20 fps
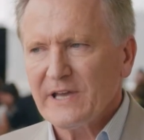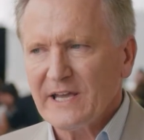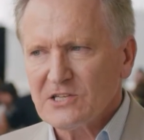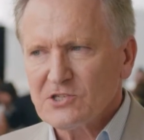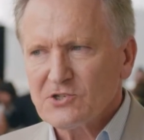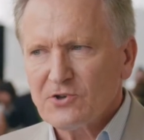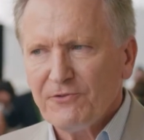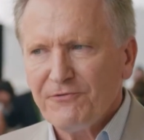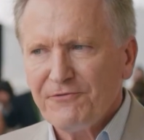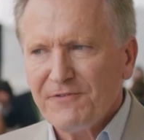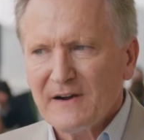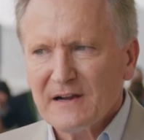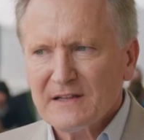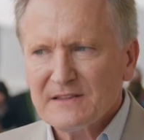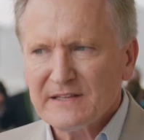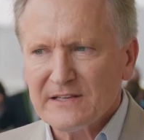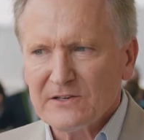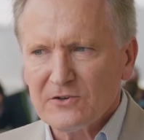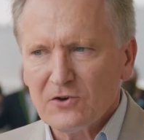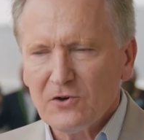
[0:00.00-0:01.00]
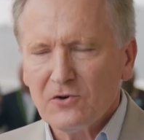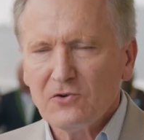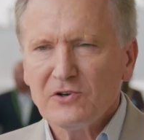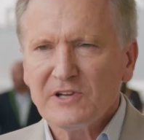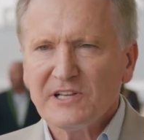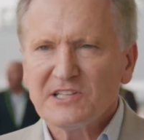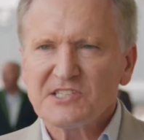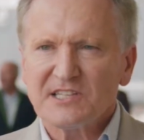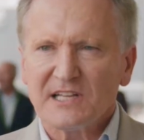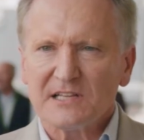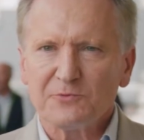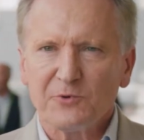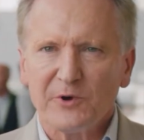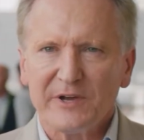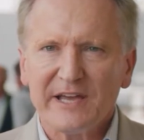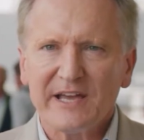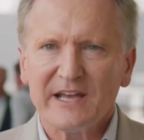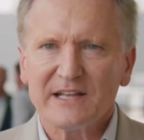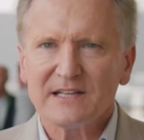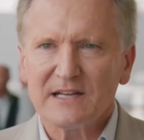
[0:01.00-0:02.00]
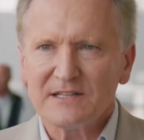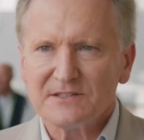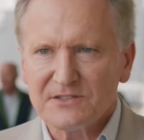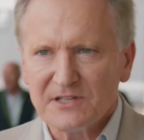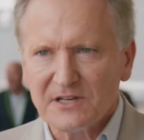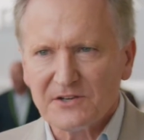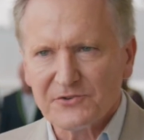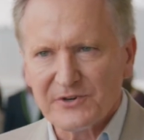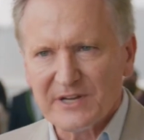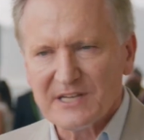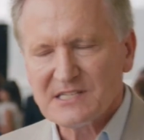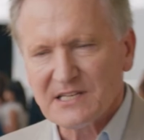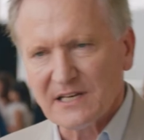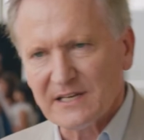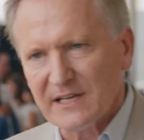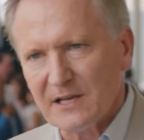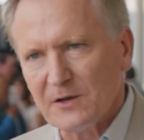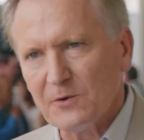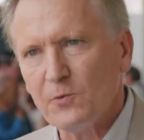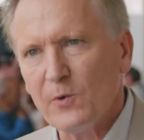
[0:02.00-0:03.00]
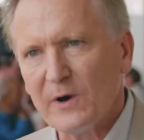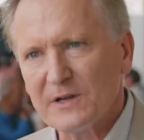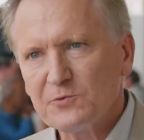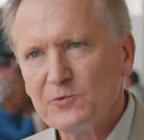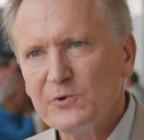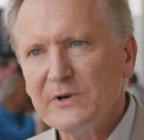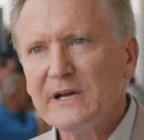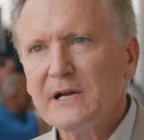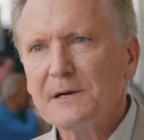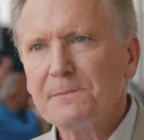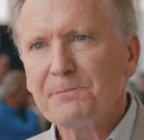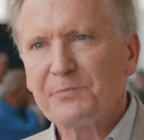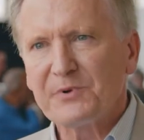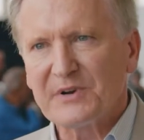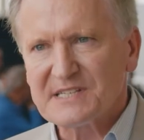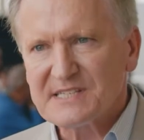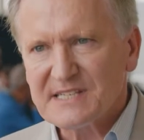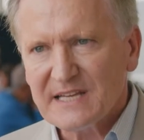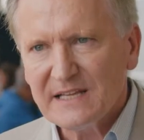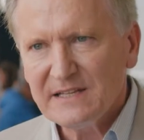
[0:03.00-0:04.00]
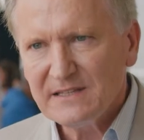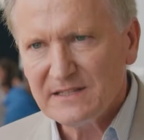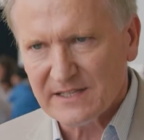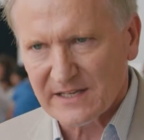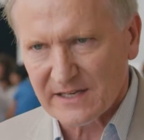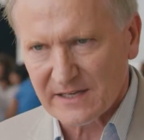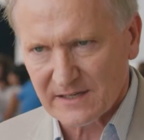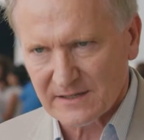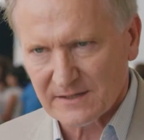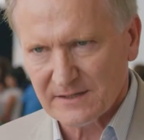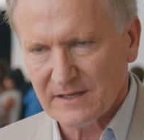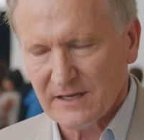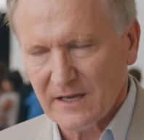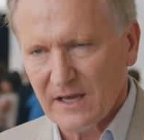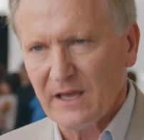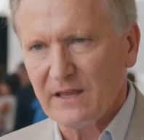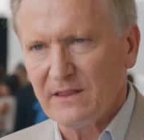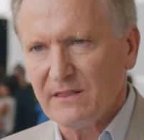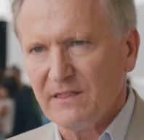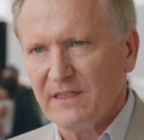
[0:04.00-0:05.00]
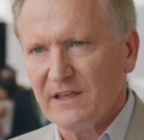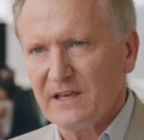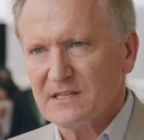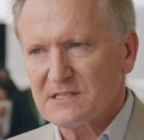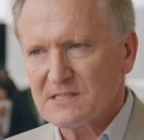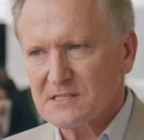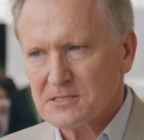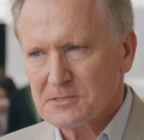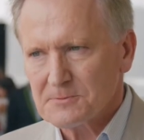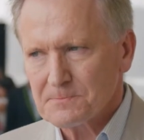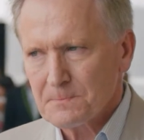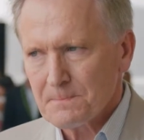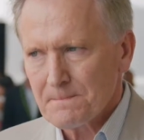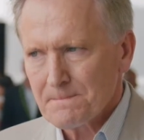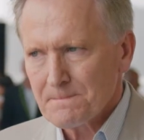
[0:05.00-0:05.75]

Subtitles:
So far the knowledge that we had until recently, what we are presenting at this